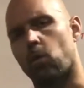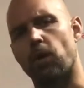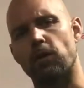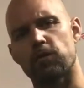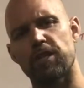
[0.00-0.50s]

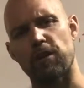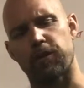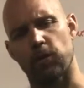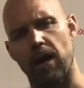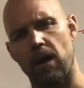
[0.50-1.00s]
What you'll see
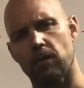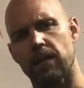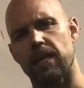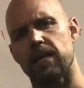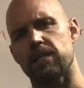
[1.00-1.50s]
throughout
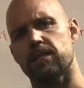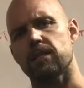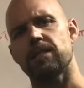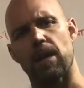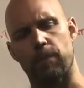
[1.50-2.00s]
is
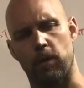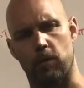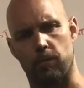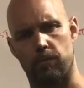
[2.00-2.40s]
tempo.